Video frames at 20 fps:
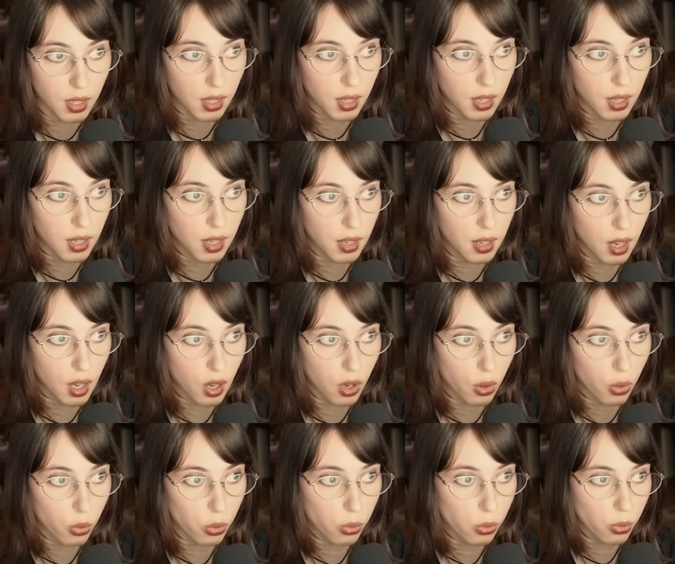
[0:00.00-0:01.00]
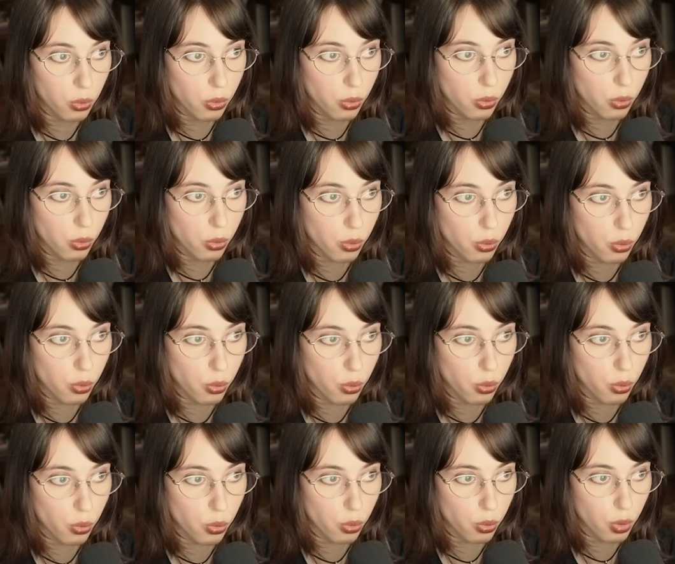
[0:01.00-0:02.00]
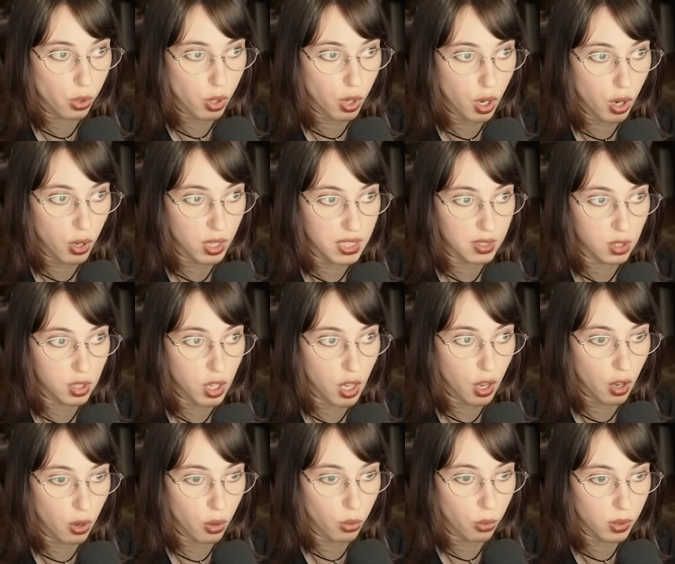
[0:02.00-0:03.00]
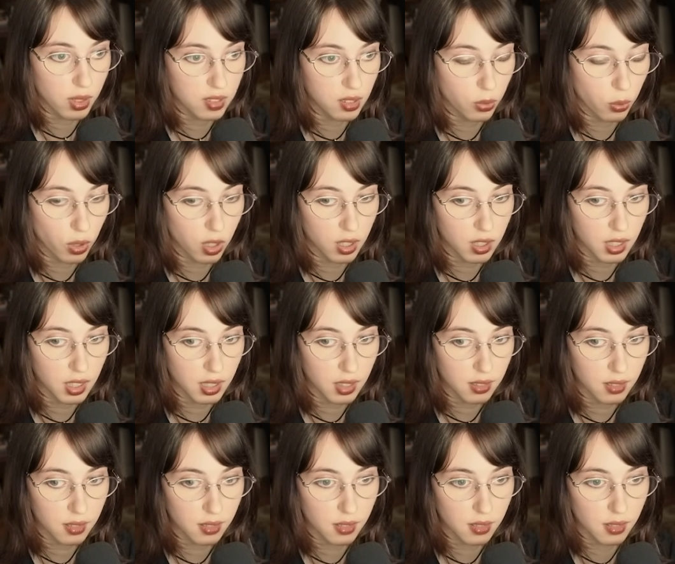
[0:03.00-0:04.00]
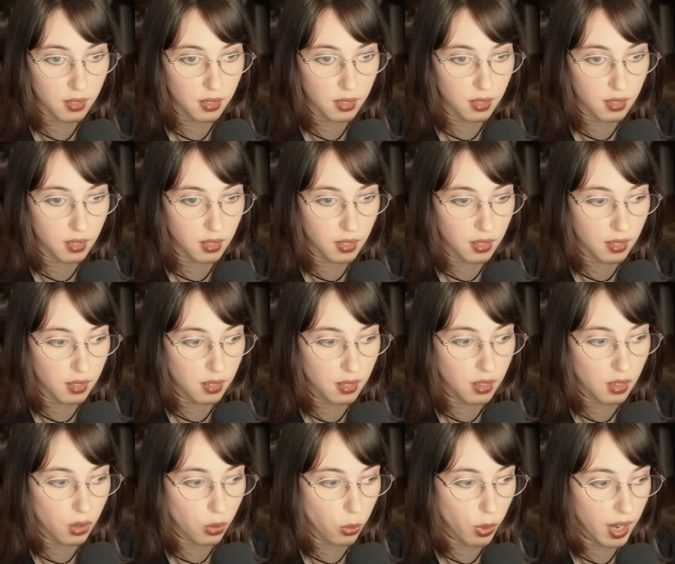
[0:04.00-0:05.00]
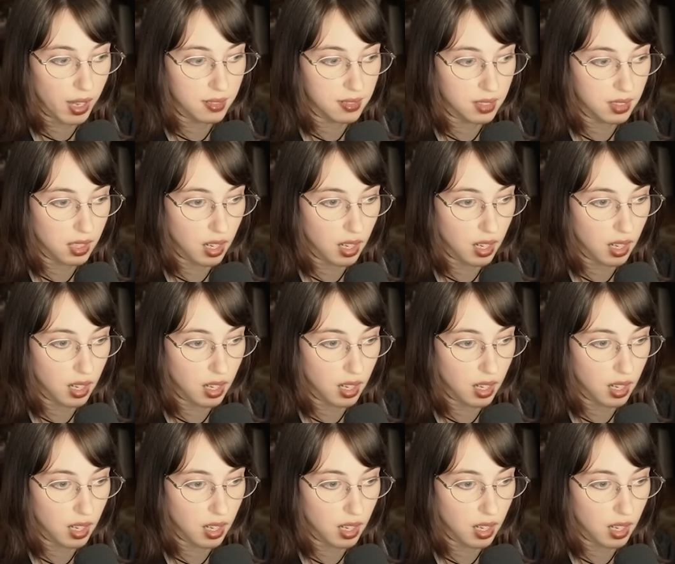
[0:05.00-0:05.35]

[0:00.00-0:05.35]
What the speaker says: no, is it working? Why is it